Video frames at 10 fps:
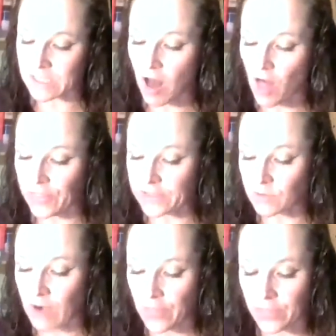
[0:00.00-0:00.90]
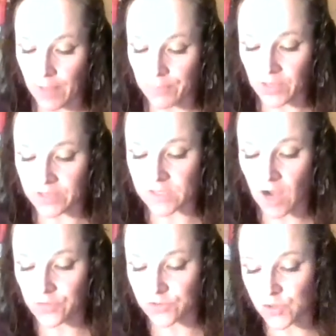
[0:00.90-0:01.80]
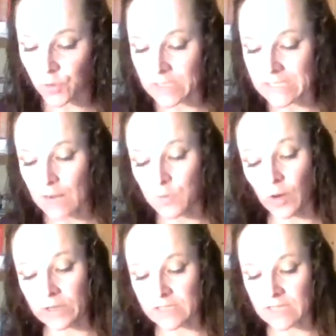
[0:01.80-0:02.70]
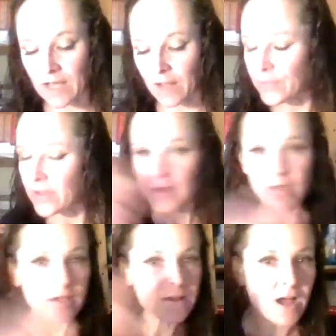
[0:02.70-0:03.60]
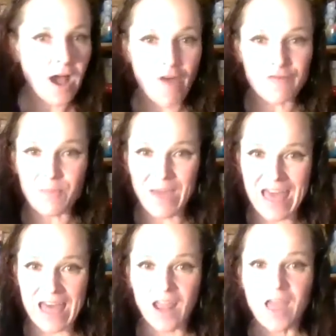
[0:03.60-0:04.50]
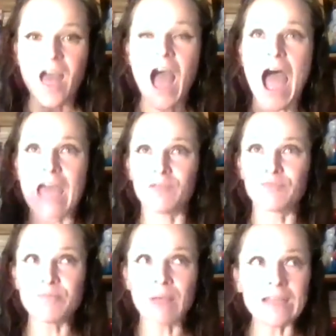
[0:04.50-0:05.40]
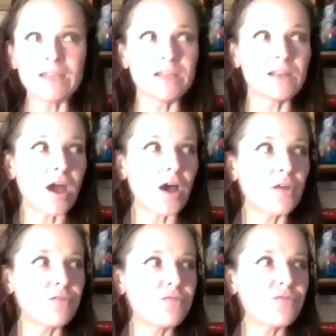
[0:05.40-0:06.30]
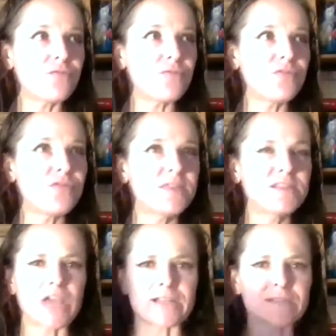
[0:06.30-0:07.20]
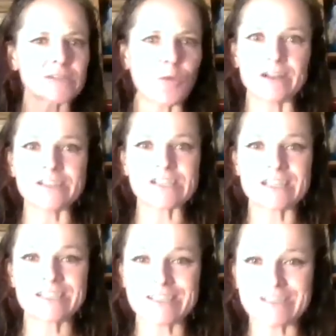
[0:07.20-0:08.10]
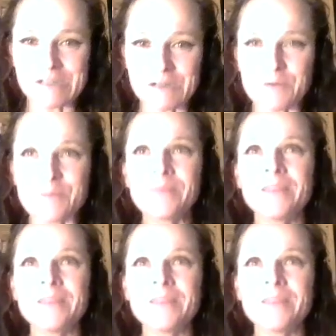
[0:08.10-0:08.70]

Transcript: and all things around them. Thus are the stories that I'm going to tell. Off the bat, I am reminded of Genesis 1 and Genesis 2.